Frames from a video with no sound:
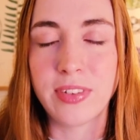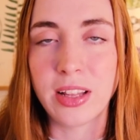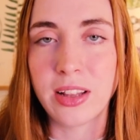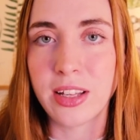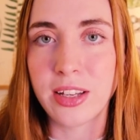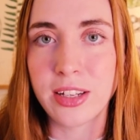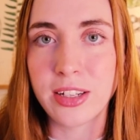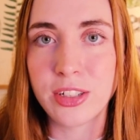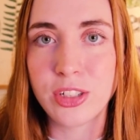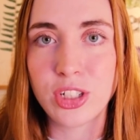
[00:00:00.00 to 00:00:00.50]

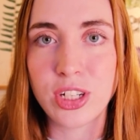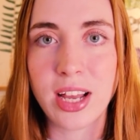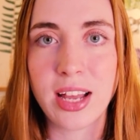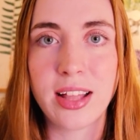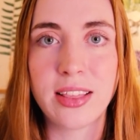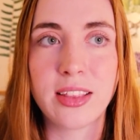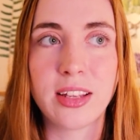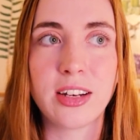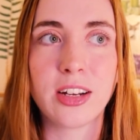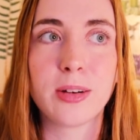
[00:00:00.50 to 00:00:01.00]
village
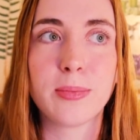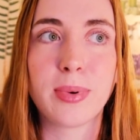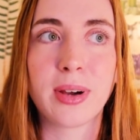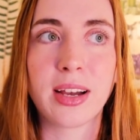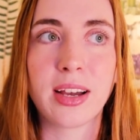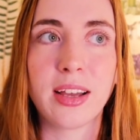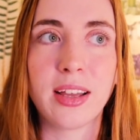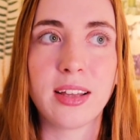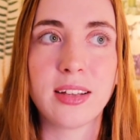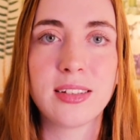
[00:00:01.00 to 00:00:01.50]
and the
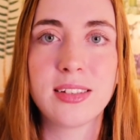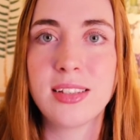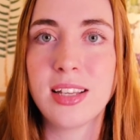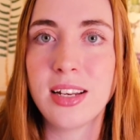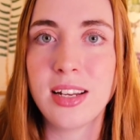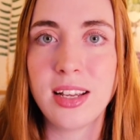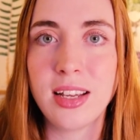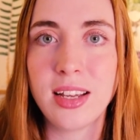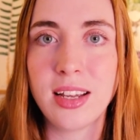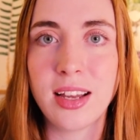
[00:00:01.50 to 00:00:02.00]
nearby
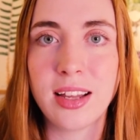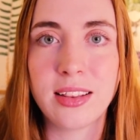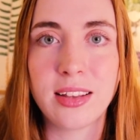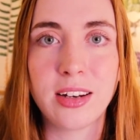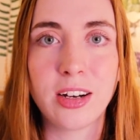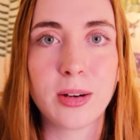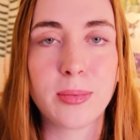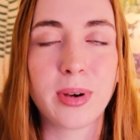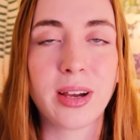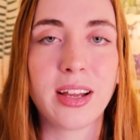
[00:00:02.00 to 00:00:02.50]
city and the
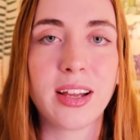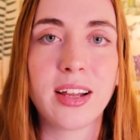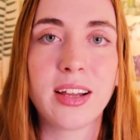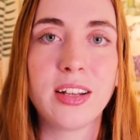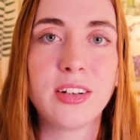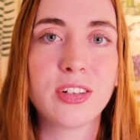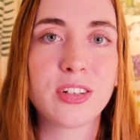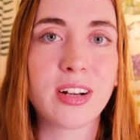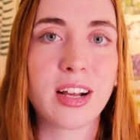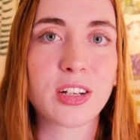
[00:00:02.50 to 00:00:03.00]
nearby
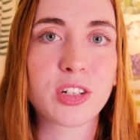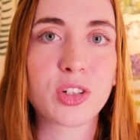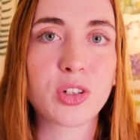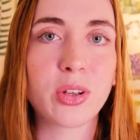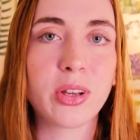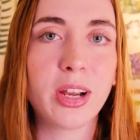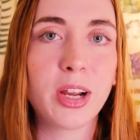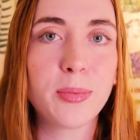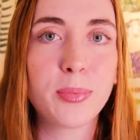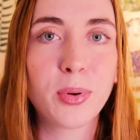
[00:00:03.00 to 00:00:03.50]

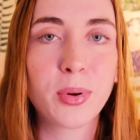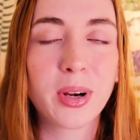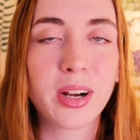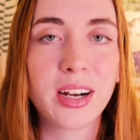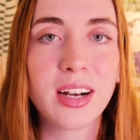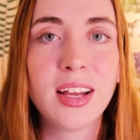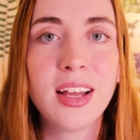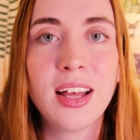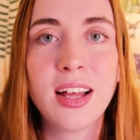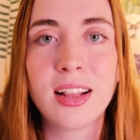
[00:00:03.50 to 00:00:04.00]
international
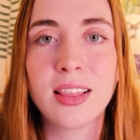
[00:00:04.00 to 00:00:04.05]
airport.